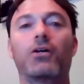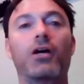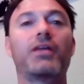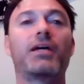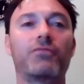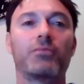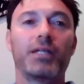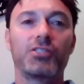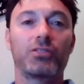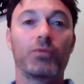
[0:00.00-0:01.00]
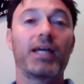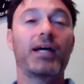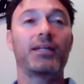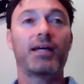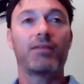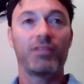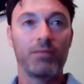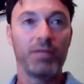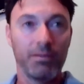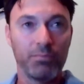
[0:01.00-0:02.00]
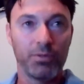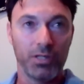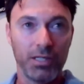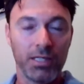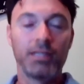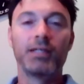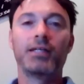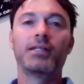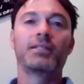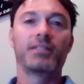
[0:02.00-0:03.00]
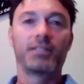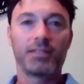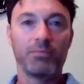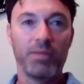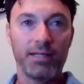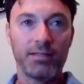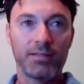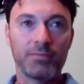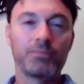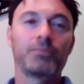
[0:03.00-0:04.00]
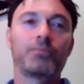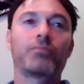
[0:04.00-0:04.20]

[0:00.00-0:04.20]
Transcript: So all that information we had to have them input, submit,